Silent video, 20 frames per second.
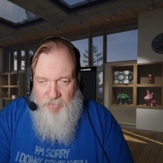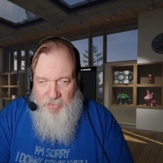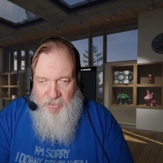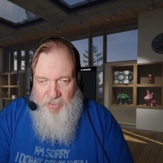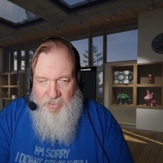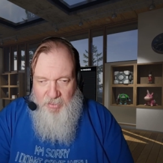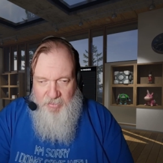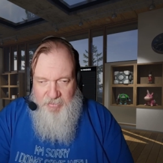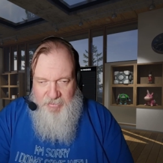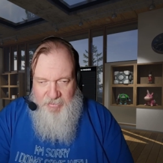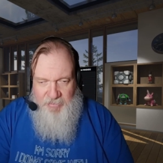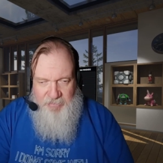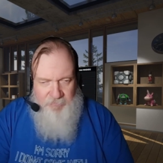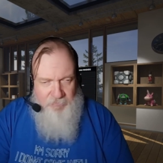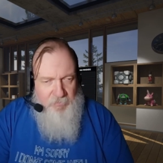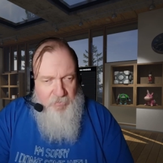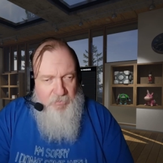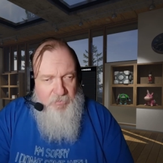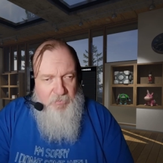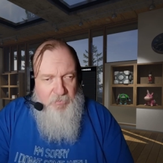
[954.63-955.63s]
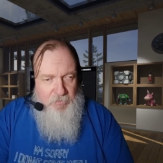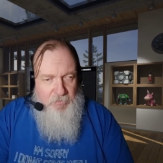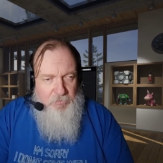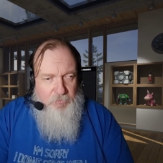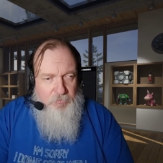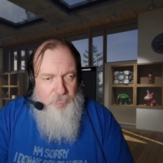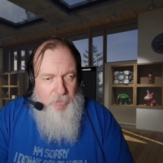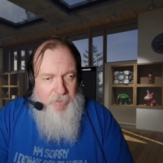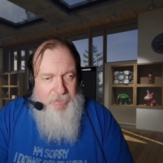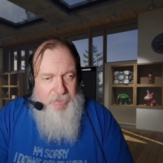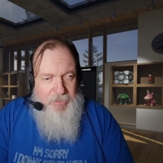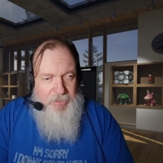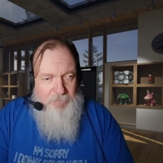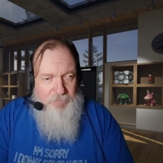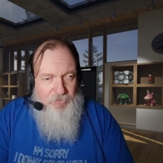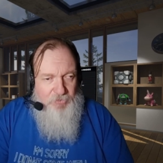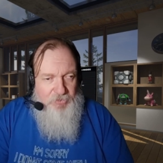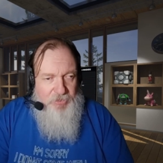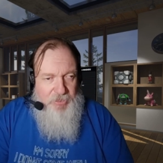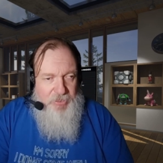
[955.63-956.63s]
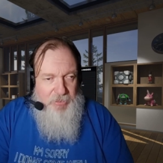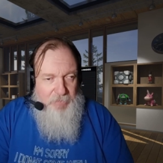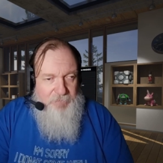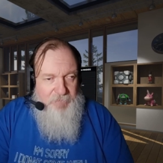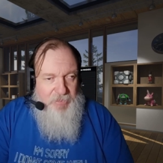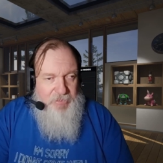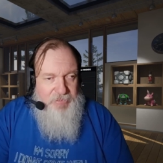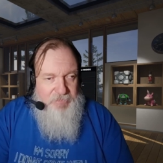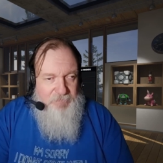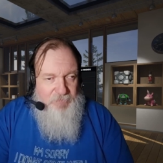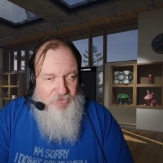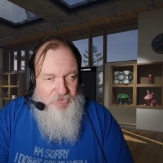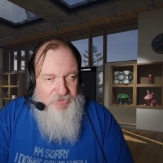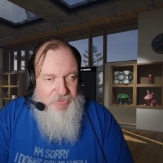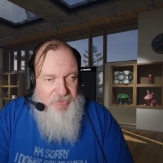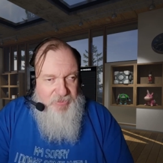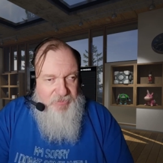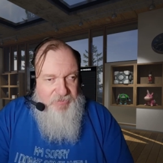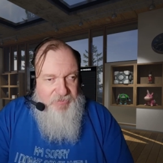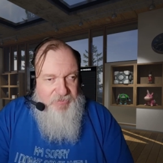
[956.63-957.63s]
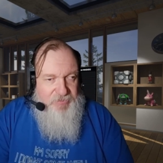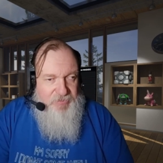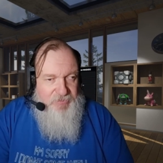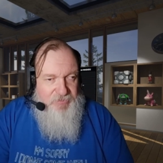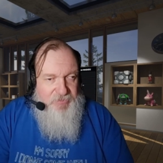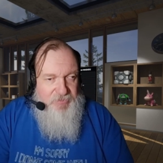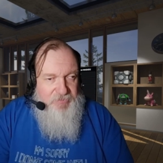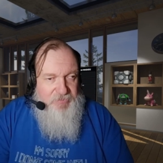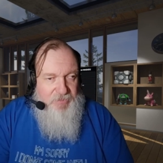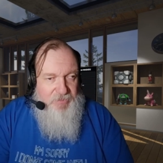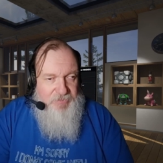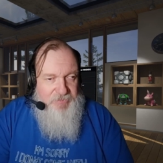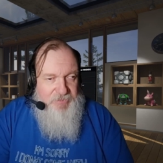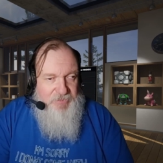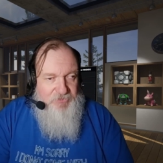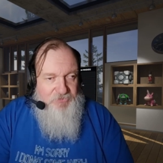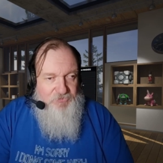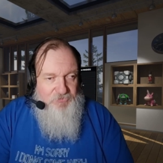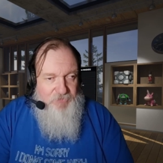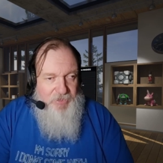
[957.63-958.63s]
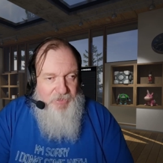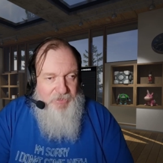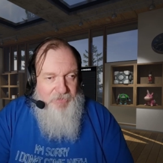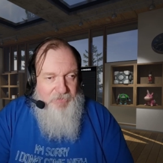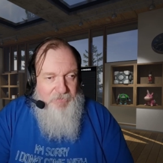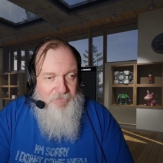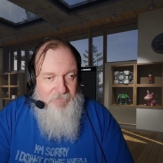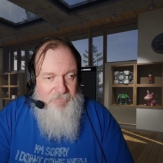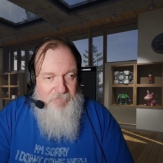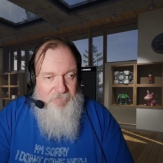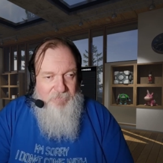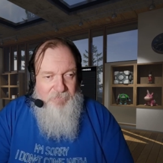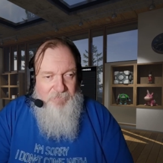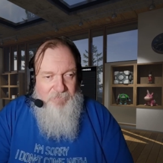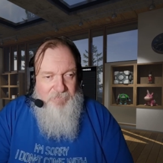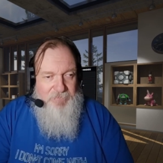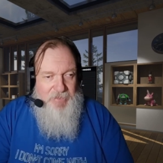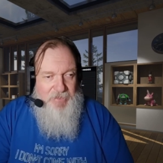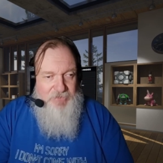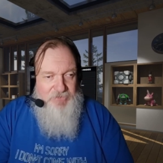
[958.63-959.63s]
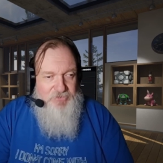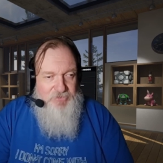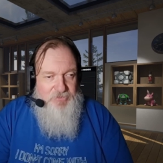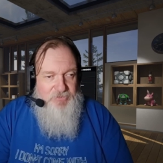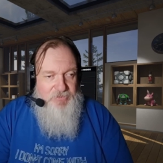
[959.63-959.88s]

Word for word: again, writing a book and I'm not the most consistent content creator, that should